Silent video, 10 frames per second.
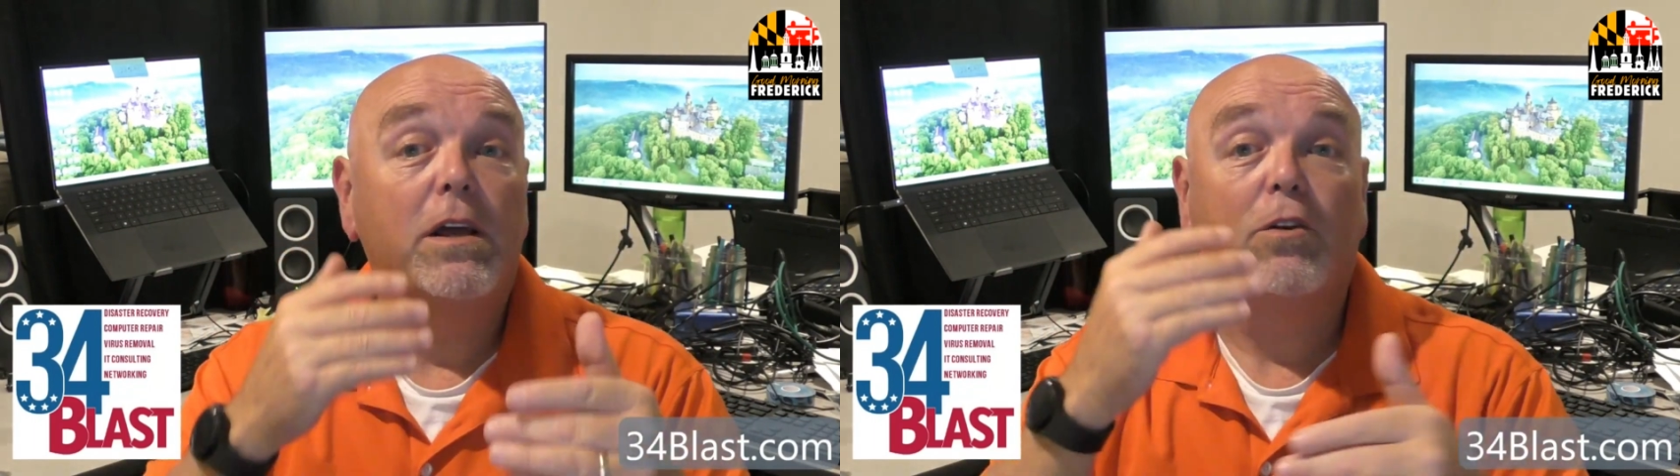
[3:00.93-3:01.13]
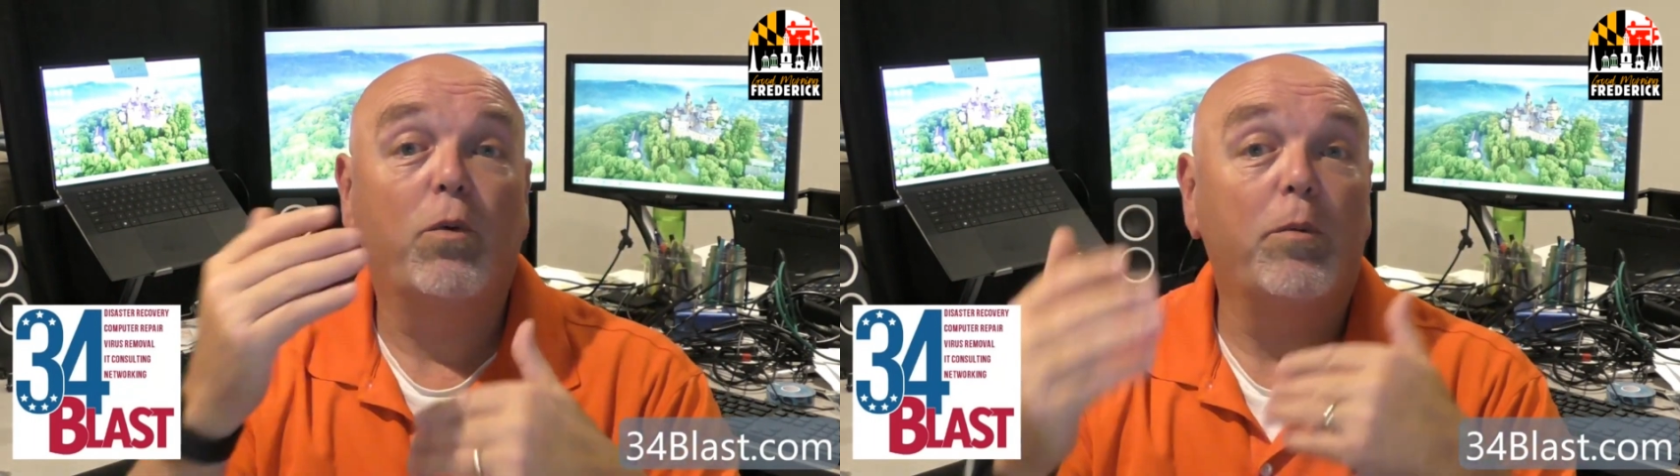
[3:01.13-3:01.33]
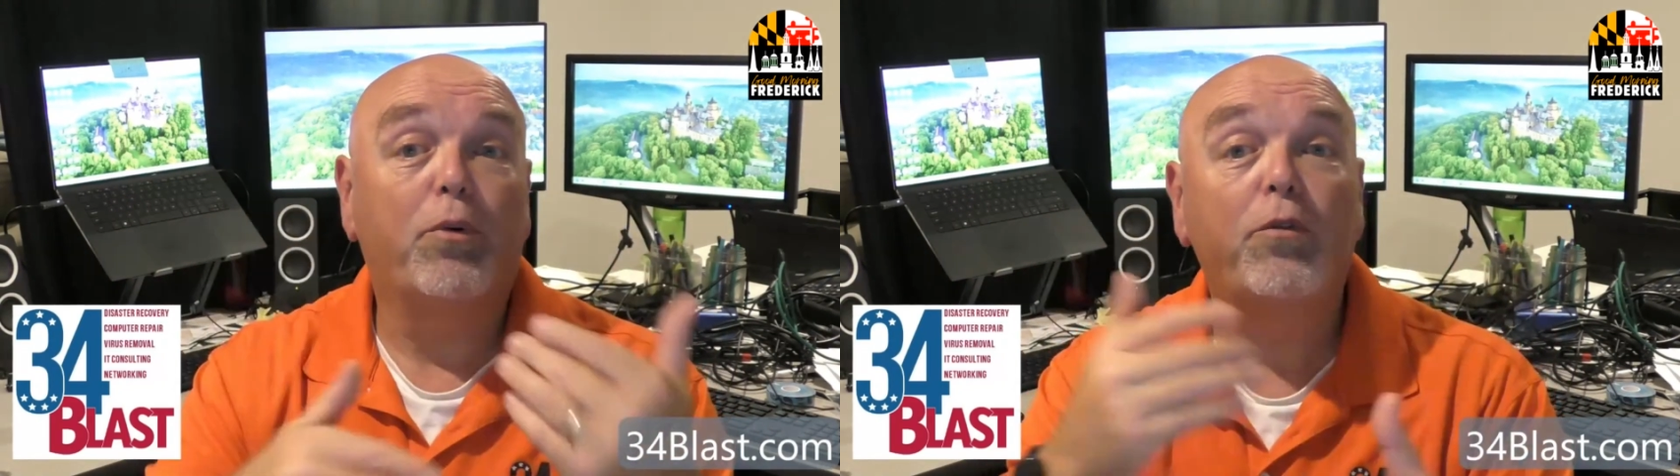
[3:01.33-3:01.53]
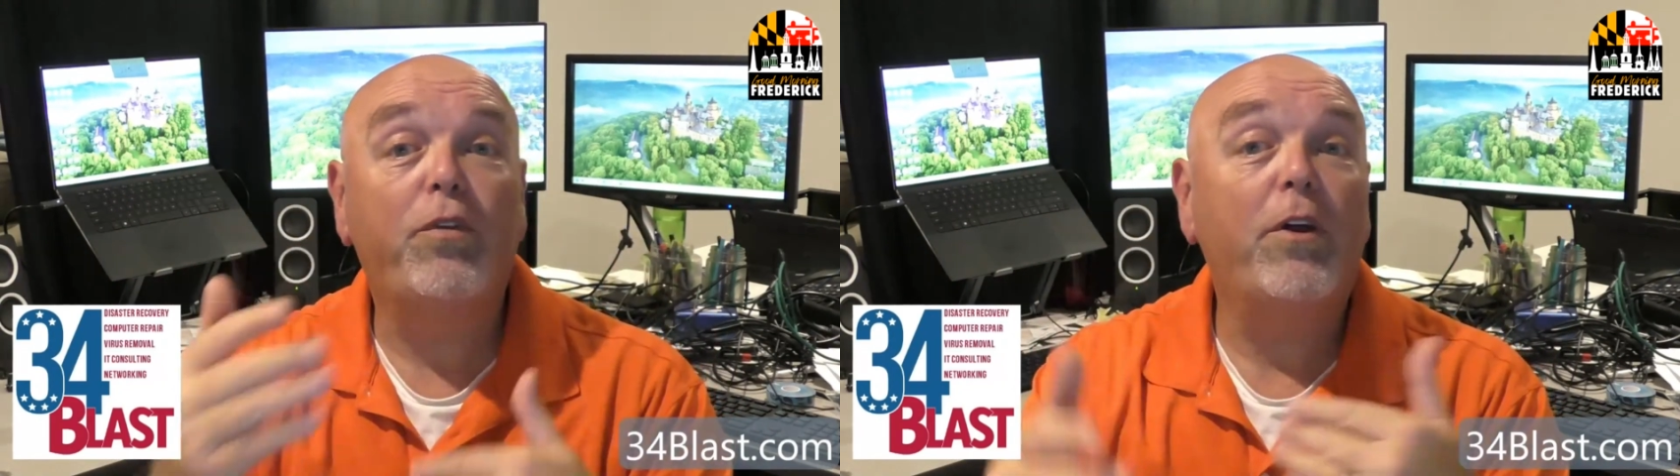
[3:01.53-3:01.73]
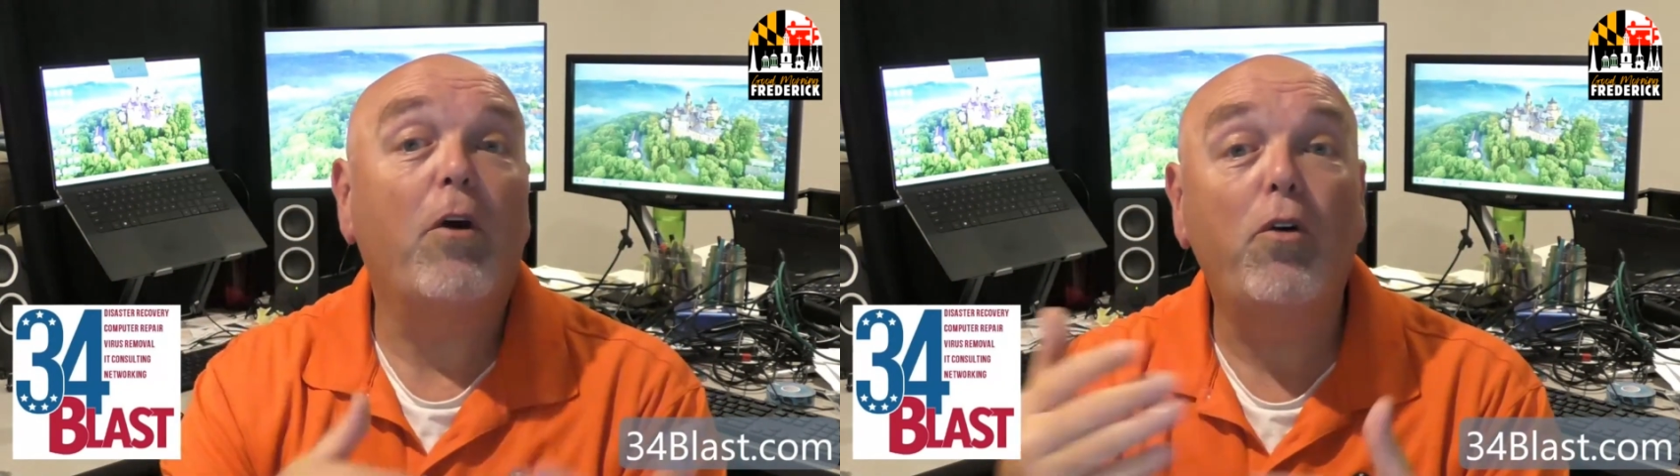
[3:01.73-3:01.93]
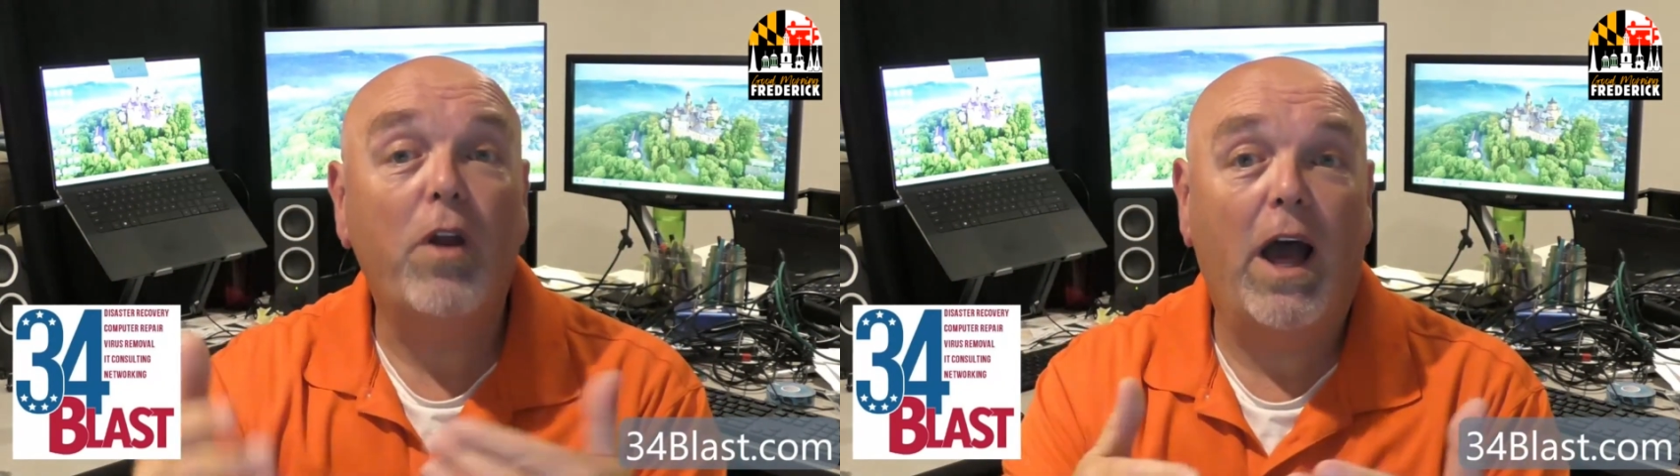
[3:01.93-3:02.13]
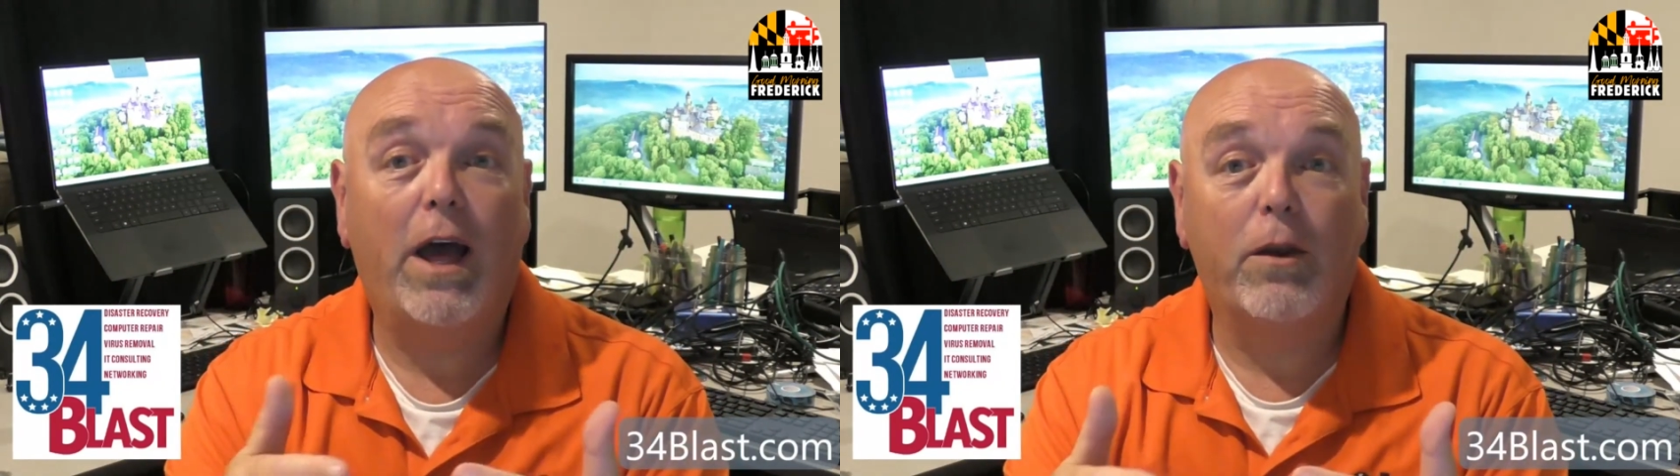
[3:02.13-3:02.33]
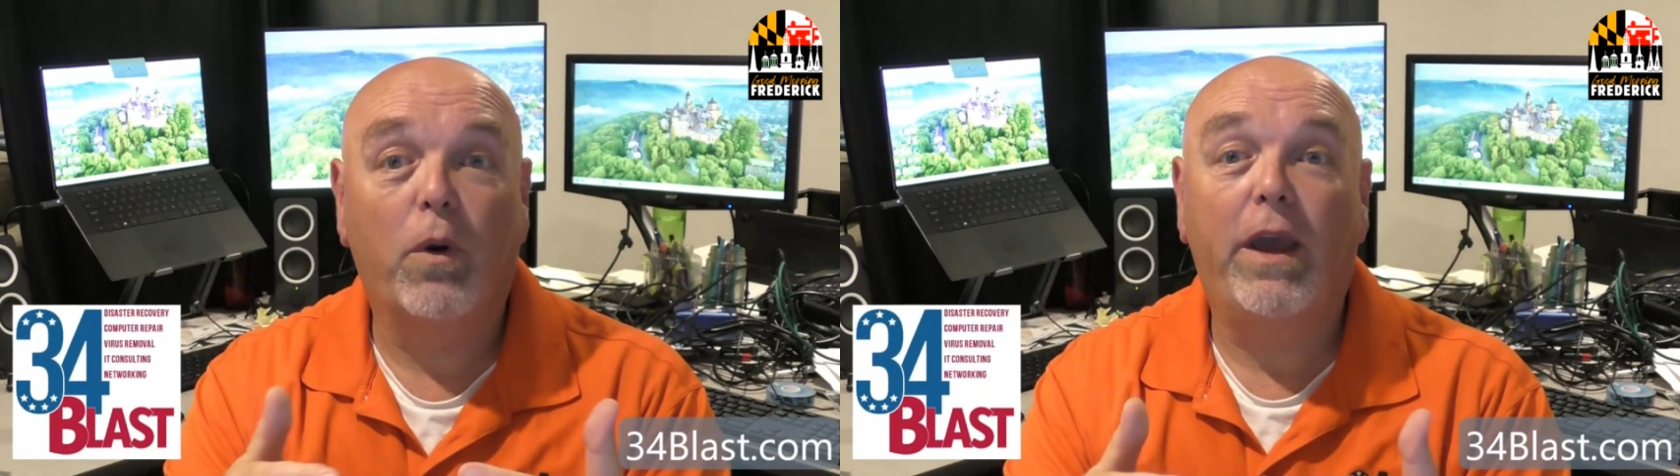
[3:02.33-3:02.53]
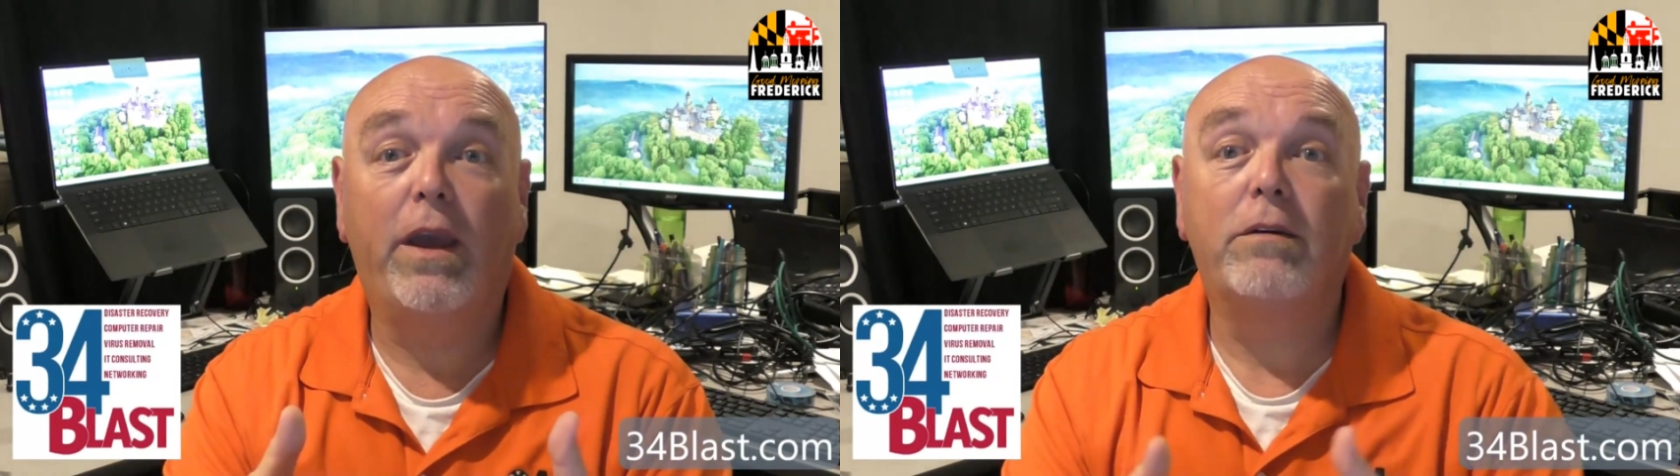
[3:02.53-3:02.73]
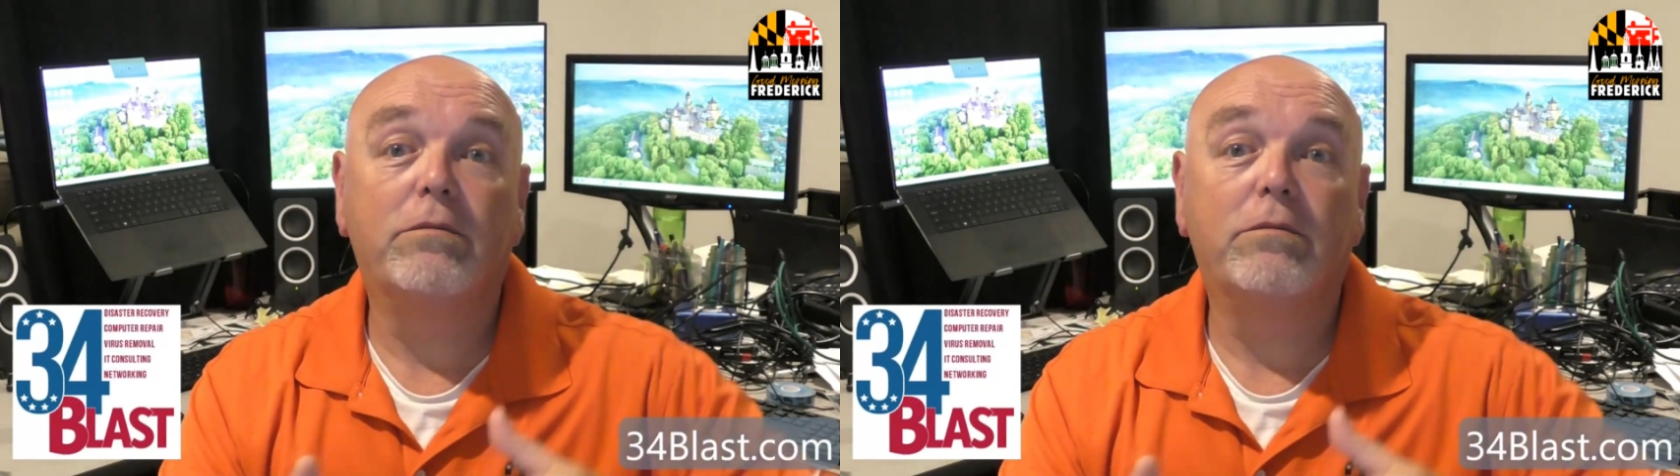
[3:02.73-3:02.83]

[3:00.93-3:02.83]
to improve their own hardware